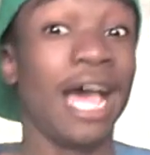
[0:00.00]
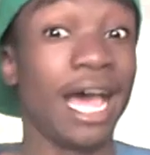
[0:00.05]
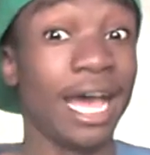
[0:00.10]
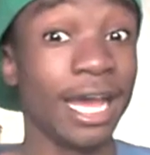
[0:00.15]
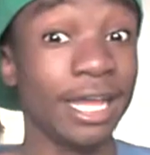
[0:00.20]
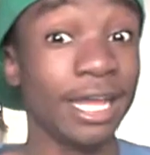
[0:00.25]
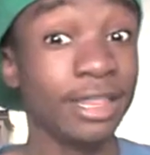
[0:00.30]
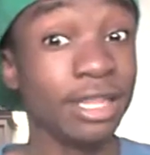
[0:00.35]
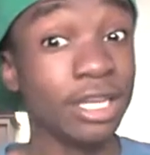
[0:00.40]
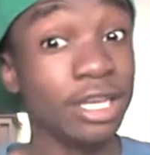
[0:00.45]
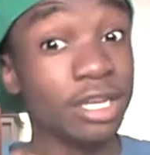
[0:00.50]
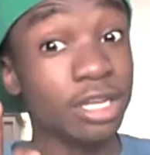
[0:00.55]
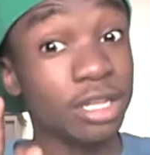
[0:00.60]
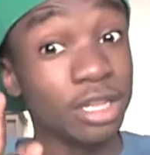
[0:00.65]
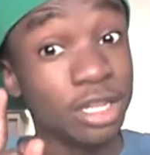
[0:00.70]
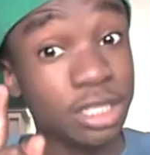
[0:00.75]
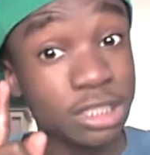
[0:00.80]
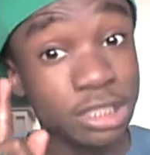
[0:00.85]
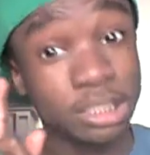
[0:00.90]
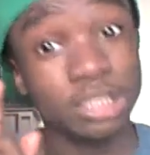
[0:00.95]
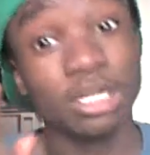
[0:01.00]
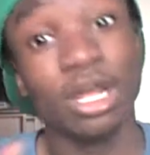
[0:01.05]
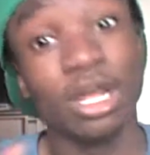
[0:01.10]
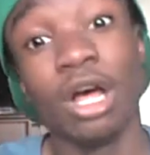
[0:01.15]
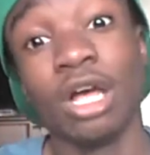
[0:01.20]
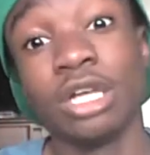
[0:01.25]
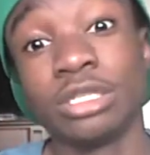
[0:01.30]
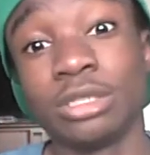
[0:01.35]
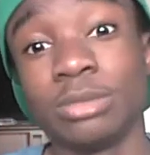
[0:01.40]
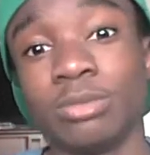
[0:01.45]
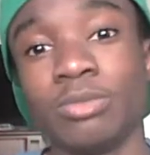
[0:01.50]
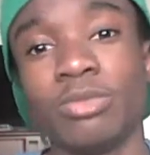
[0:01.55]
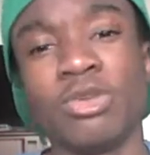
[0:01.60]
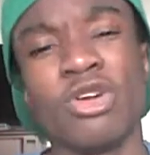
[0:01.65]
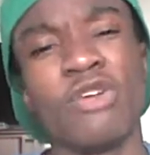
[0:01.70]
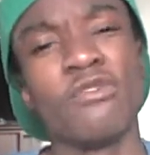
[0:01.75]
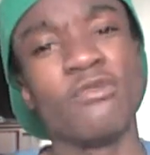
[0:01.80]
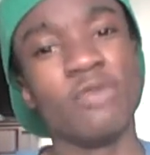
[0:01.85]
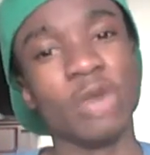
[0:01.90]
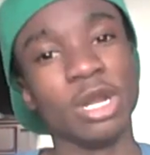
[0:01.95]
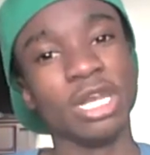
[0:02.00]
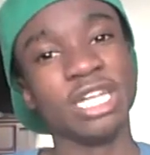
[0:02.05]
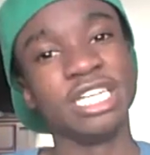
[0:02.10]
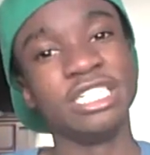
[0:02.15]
I think this is awesome for at